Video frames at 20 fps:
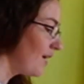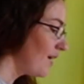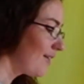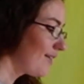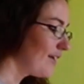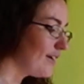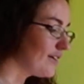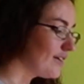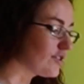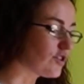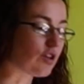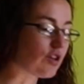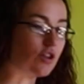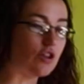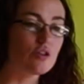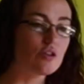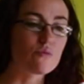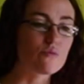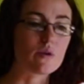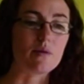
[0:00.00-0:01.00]
these are
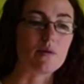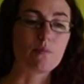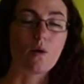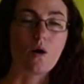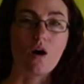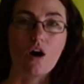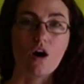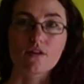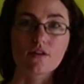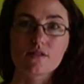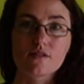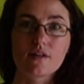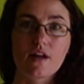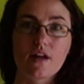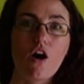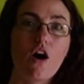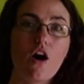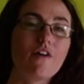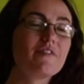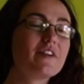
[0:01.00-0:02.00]
the three parts. Now,
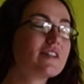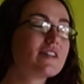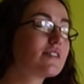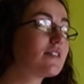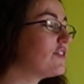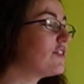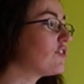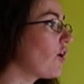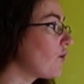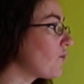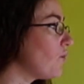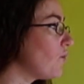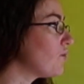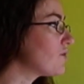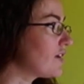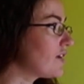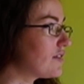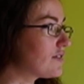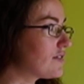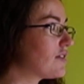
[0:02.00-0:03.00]
obviously, not all
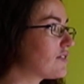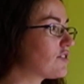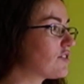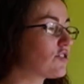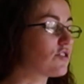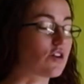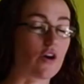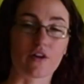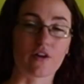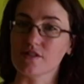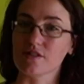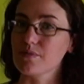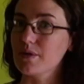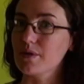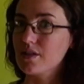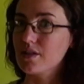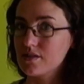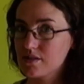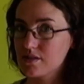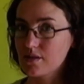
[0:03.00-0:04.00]
sentences are going to be
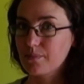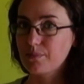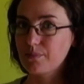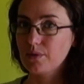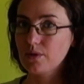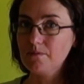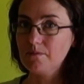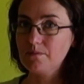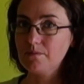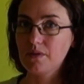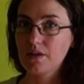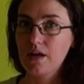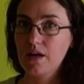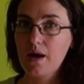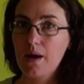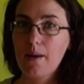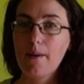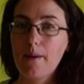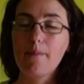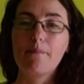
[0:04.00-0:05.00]
this simple,
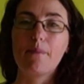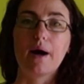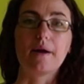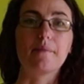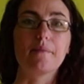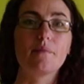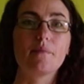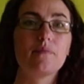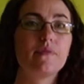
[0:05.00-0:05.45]
but